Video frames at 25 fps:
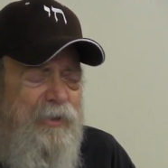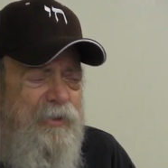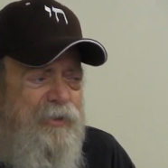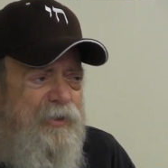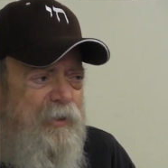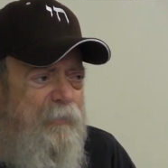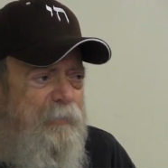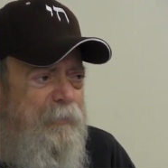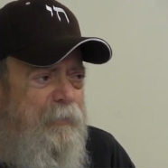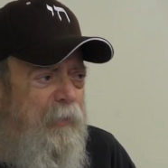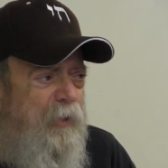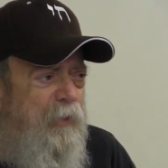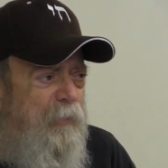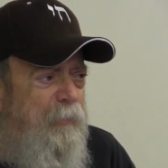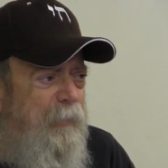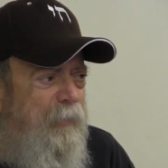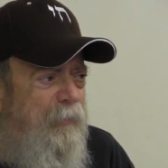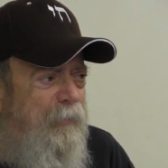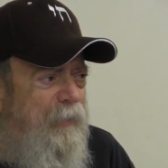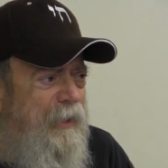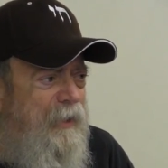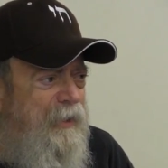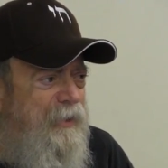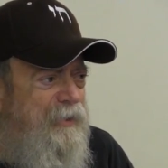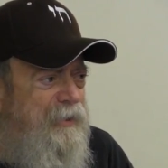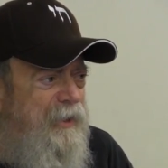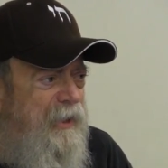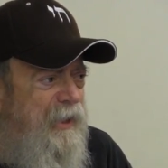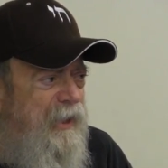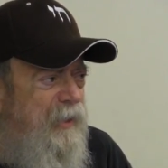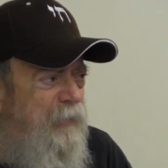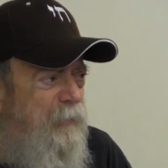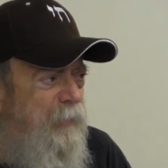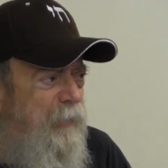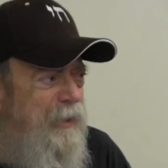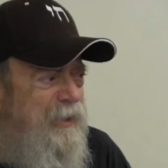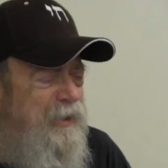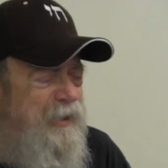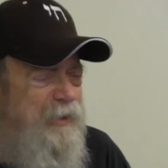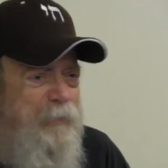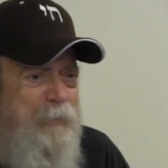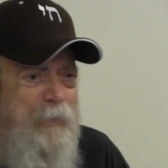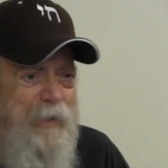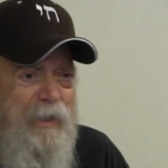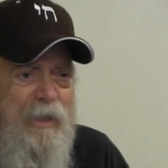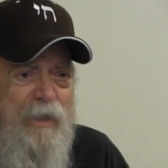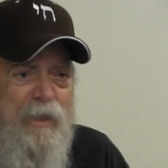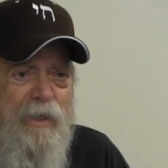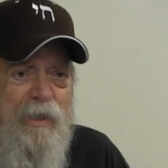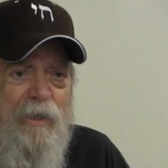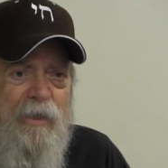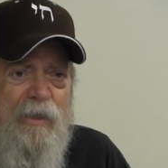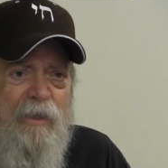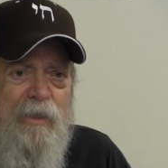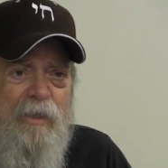some murmurings that he wants me